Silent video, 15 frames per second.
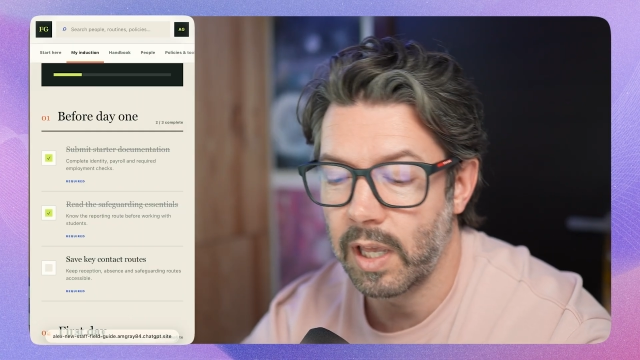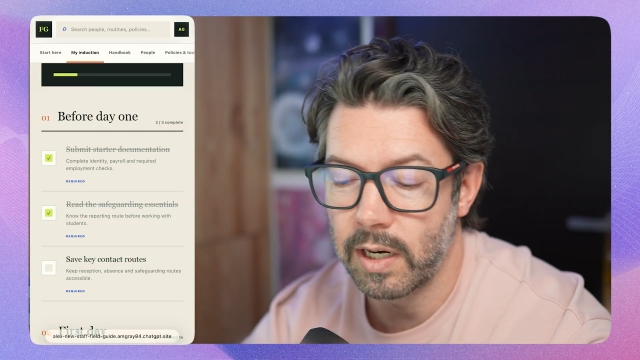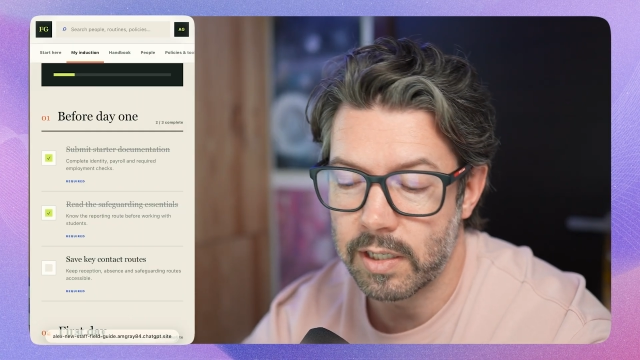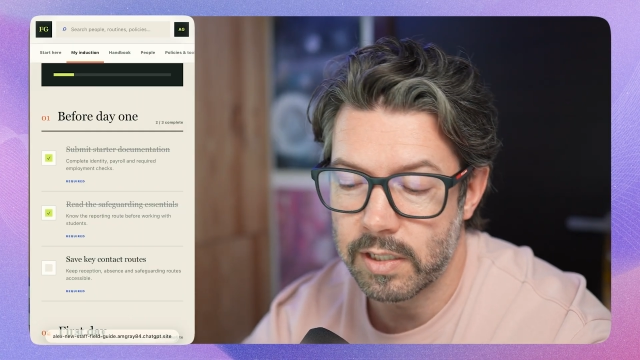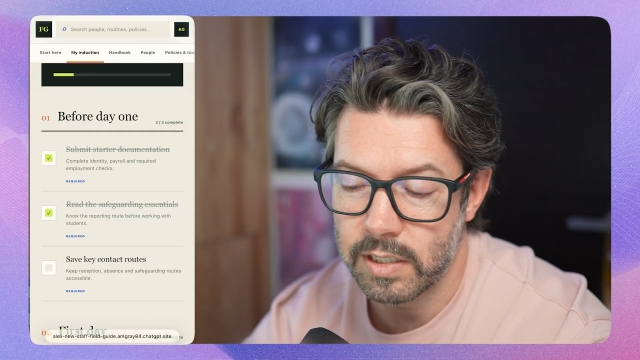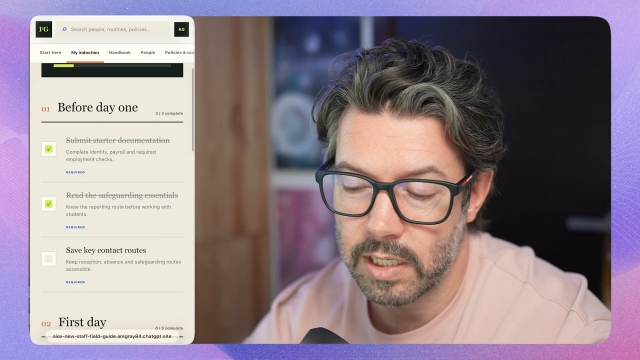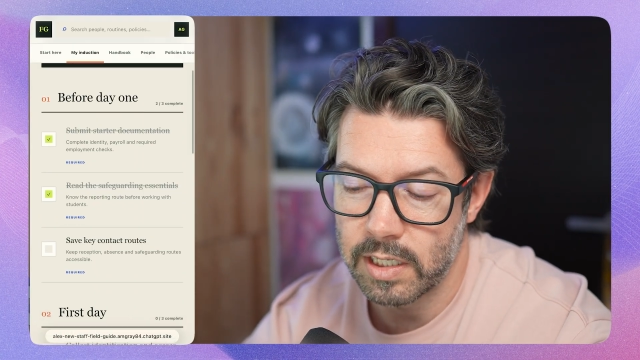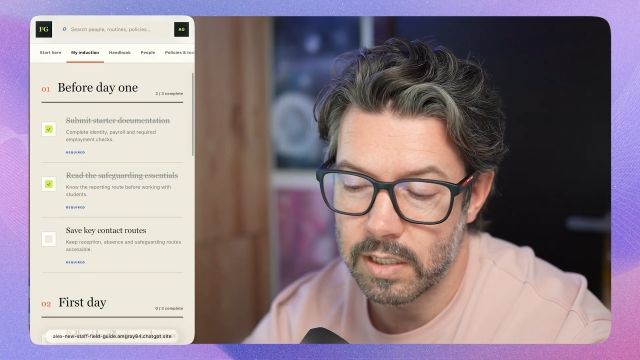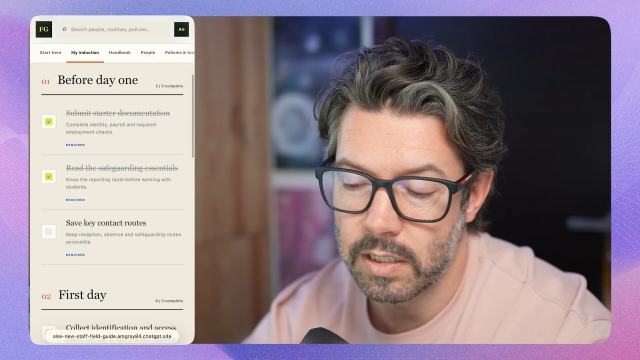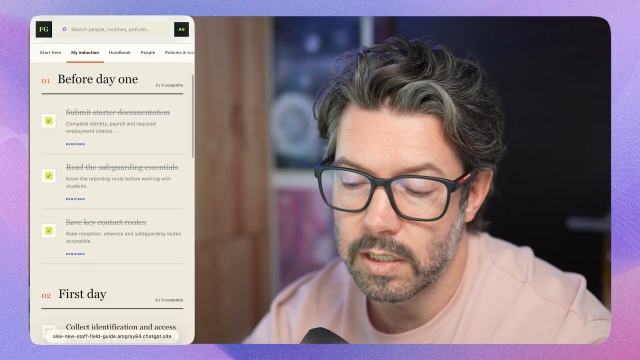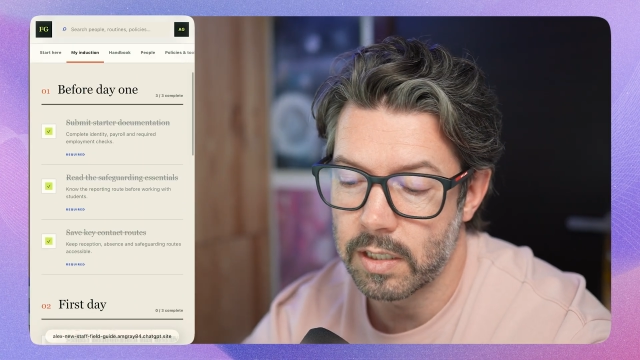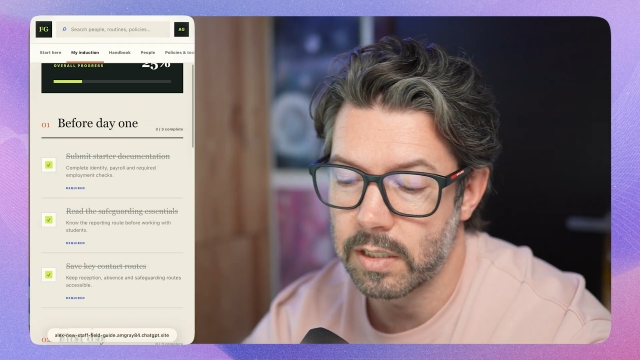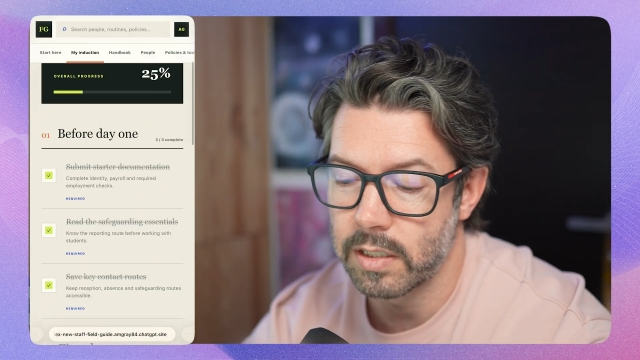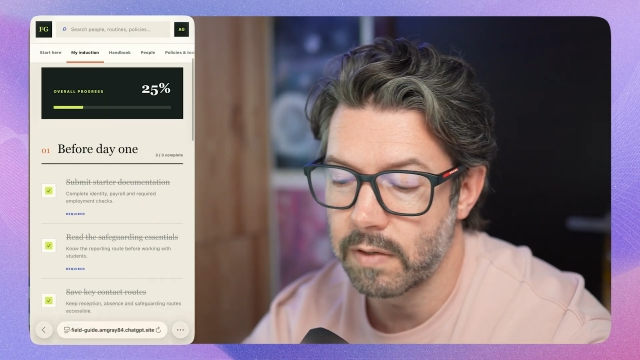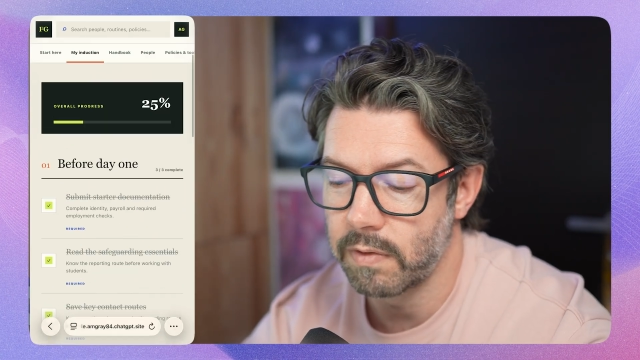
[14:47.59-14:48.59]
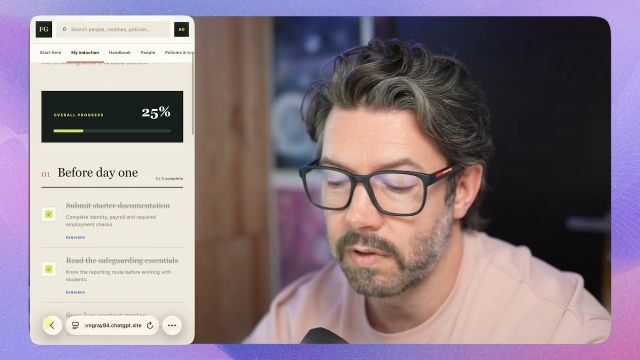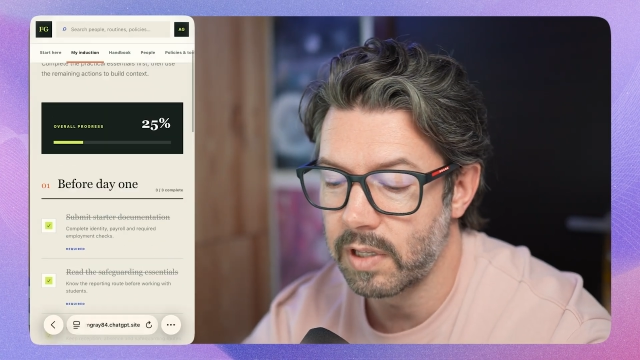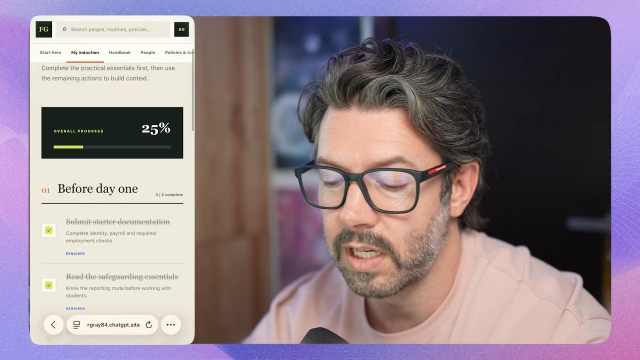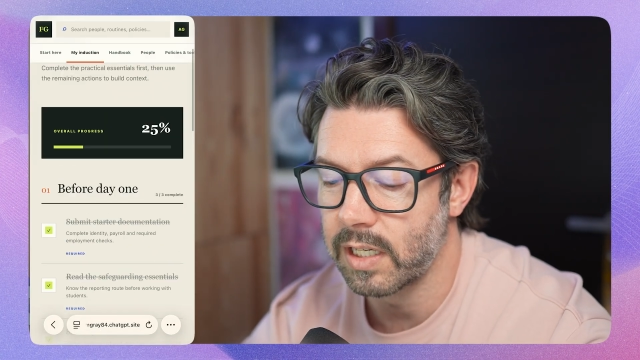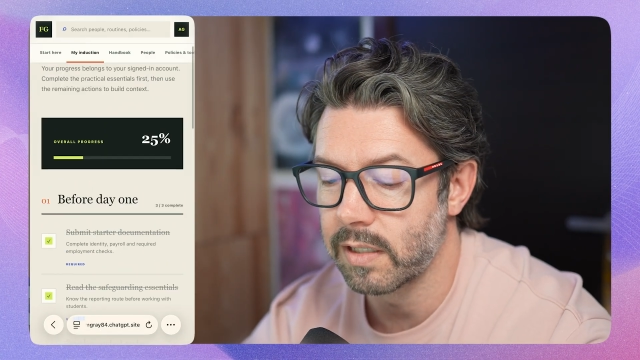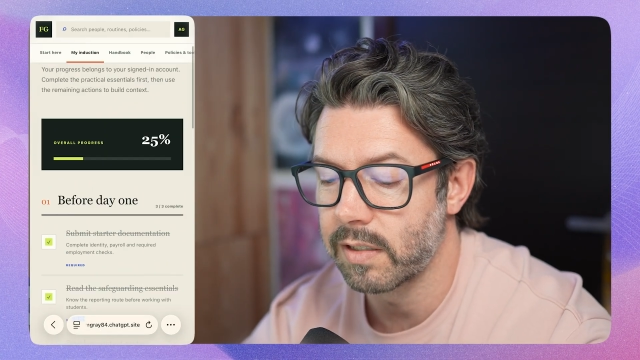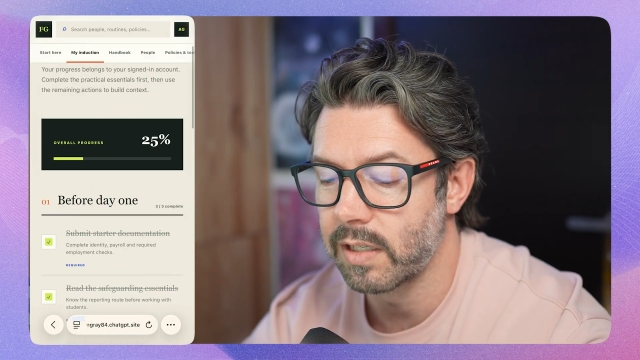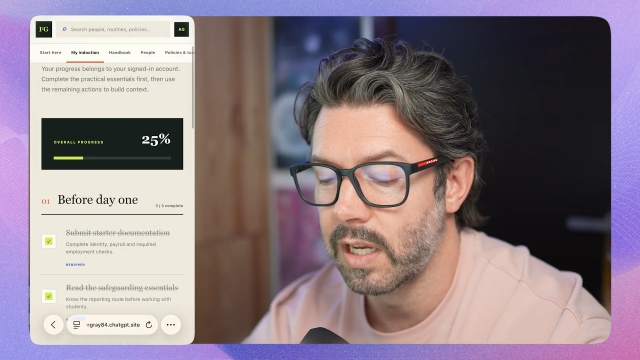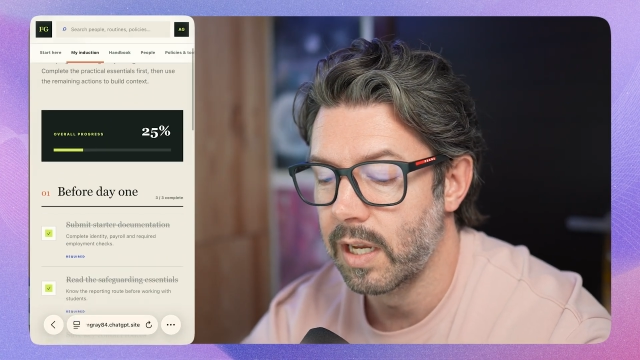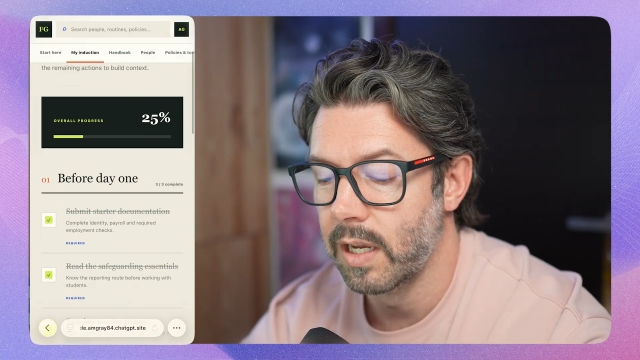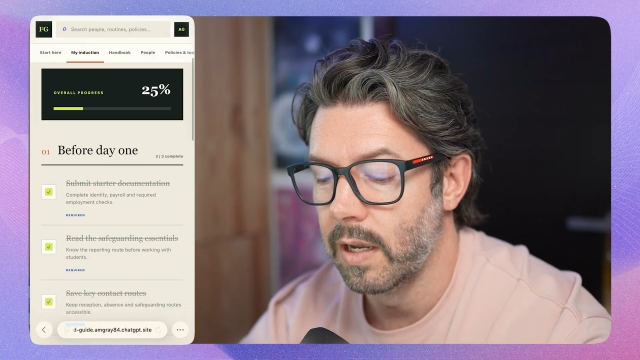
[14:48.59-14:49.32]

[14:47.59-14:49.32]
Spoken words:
English teachers, different things,